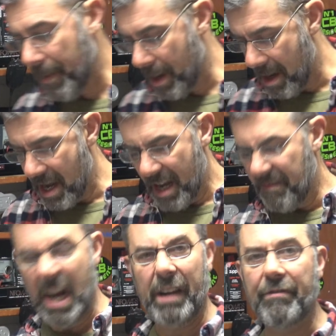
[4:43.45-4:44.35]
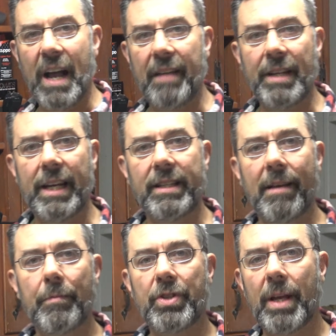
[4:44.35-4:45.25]
up there, 95,
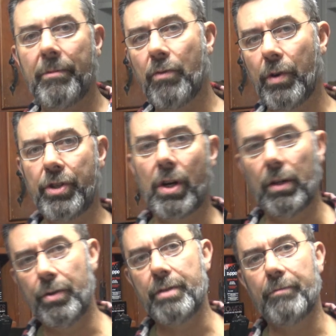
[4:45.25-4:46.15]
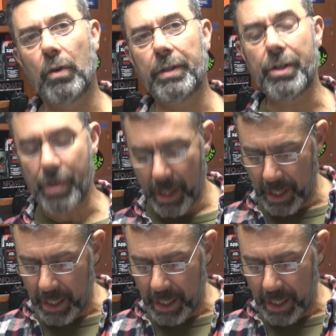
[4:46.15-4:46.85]
97% before you start losing voltage.